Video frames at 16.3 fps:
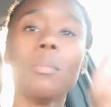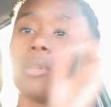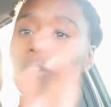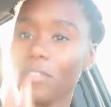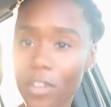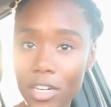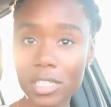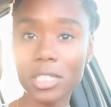
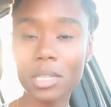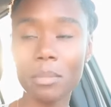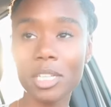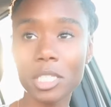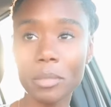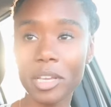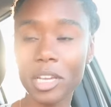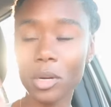but first i'm
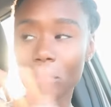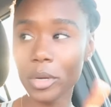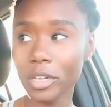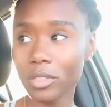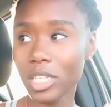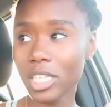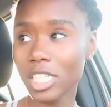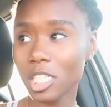about to make a
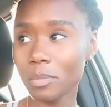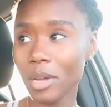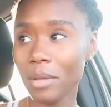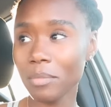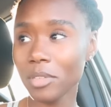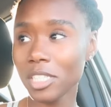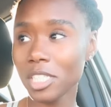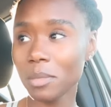reel that just
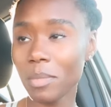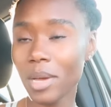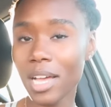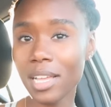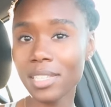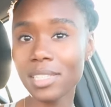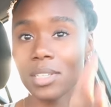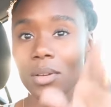popped into
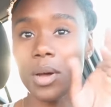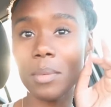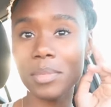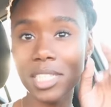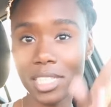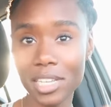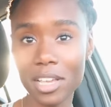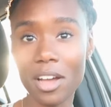mine so i'm
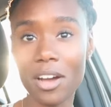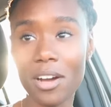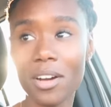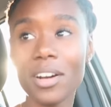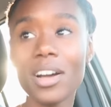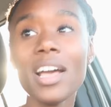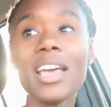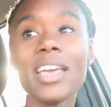gonna see
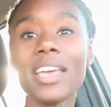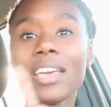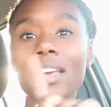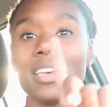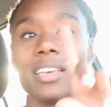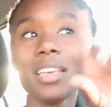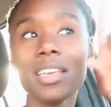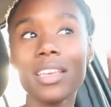y'all
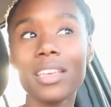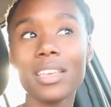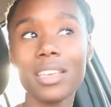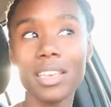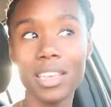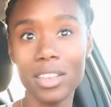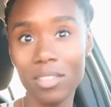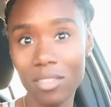
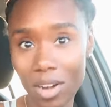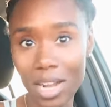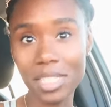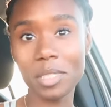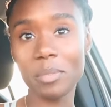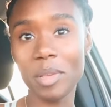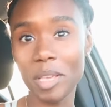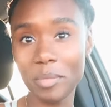in
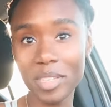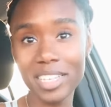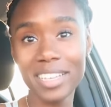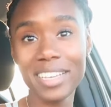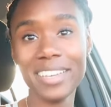ross maybe